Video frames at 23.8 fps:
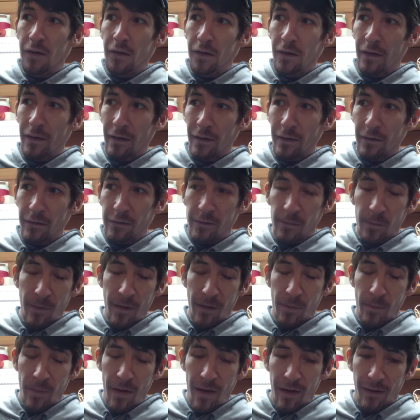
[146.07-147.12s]
and it
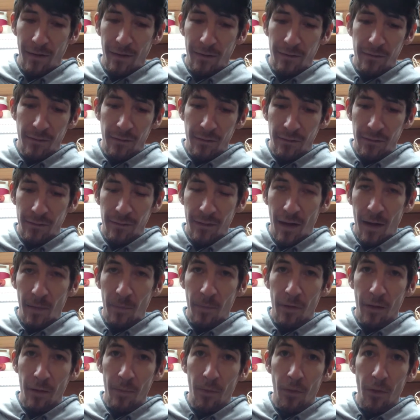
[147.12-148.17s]
spin bearings and stop
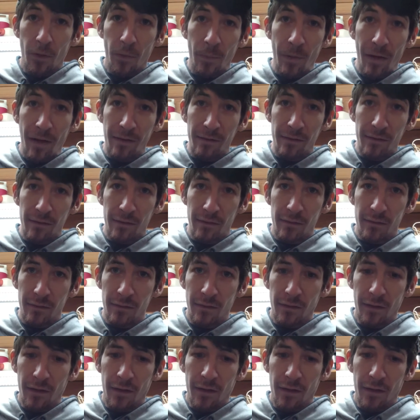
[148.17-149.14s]
up oil passages.